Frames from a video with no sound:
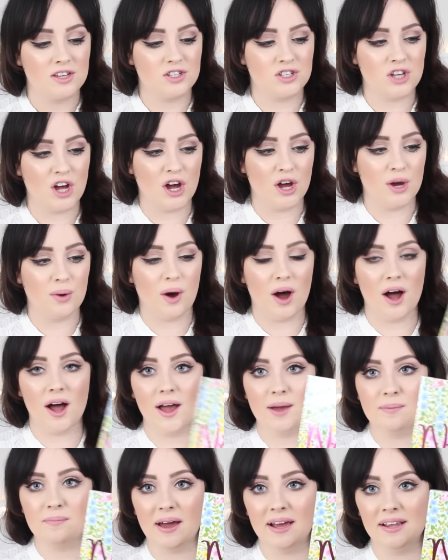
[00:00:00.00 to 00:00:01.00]
so
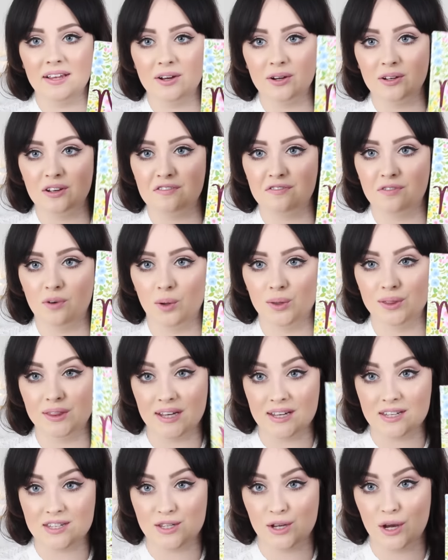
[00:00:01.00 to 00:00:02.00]
I mainly got it for
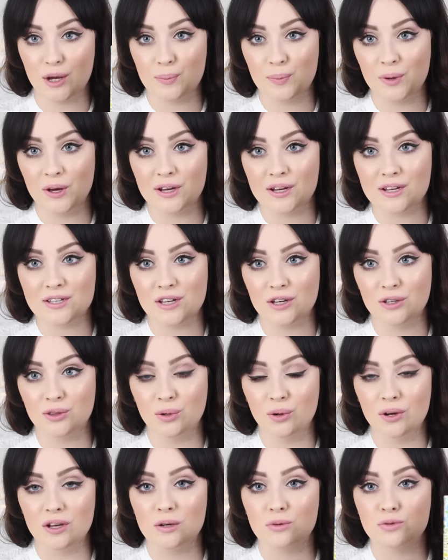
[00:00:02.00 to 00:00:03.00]
this notebook because I
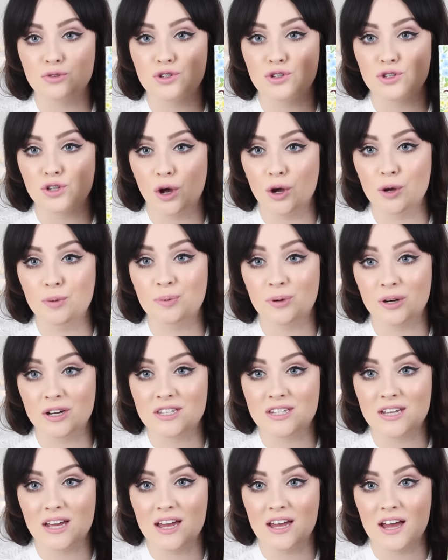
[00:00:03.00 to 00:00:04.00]
thought it was so
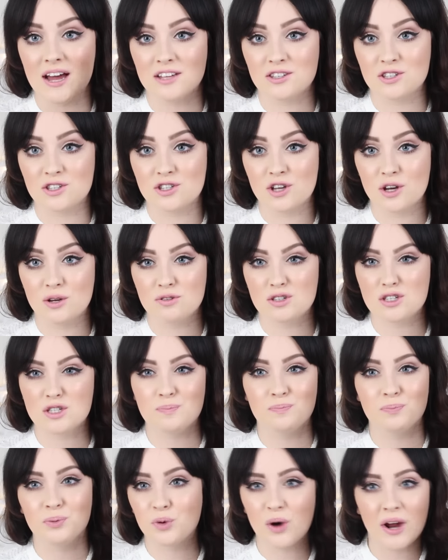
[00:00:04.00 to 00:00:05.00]
pretty and so
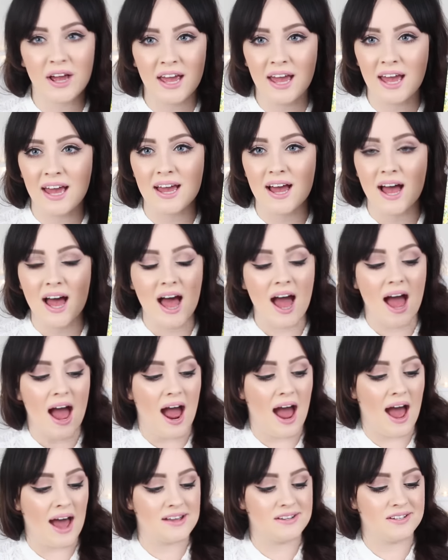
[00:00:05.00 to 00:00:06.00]
springy,
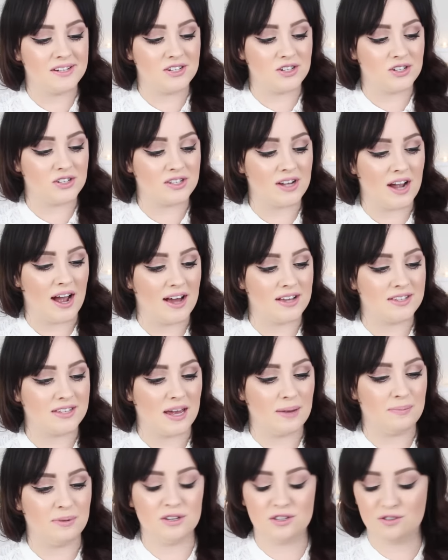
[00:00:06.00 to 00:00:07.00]
and it just has
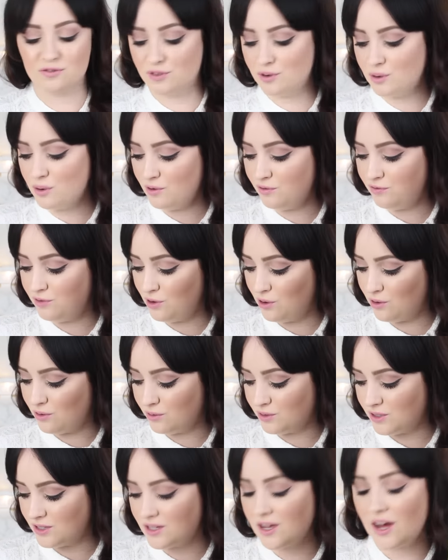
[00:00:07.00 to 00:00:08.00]
a beautiful
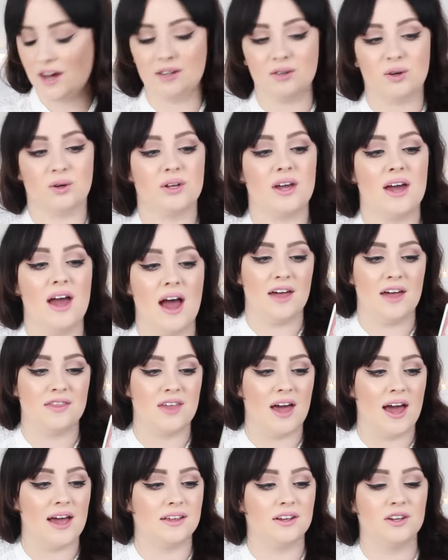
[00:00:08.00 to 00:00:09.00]
floral design on
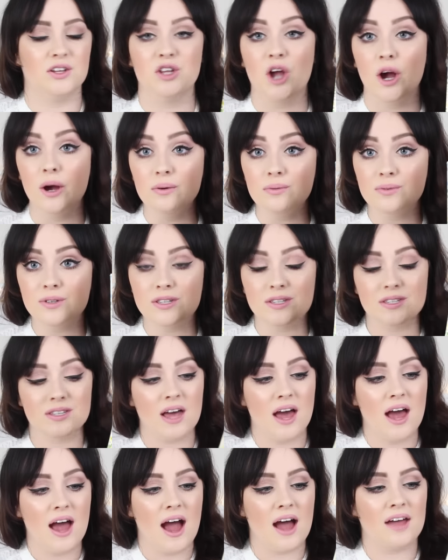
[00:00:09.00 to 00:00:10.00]
and then notes,
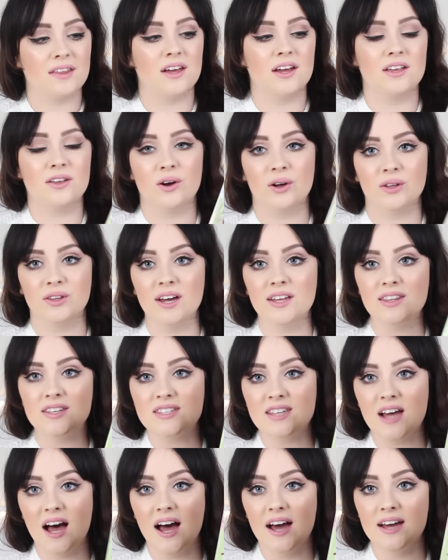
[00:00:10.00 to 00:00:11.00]
and then on the other
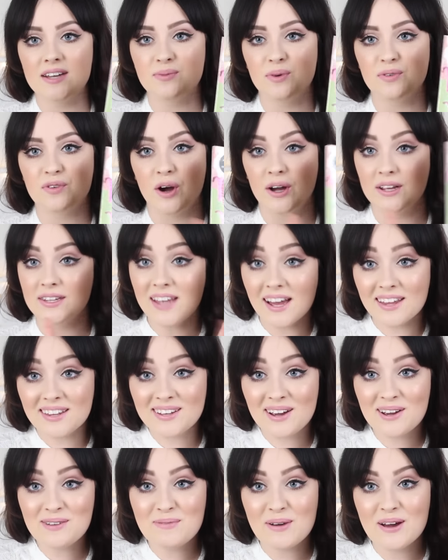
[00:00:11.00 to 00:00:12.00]
side we've got another
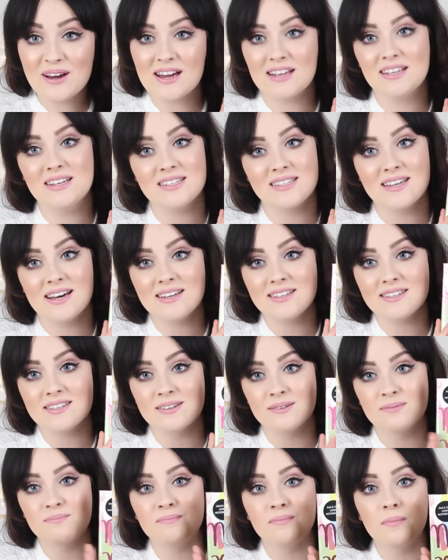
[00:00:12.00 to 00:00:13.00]
notebook and it
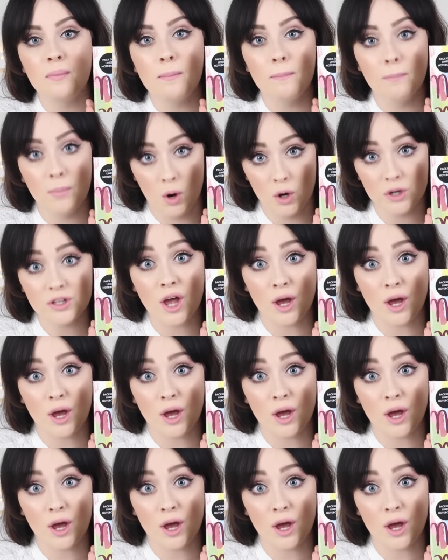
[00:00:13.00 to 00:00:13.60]
says more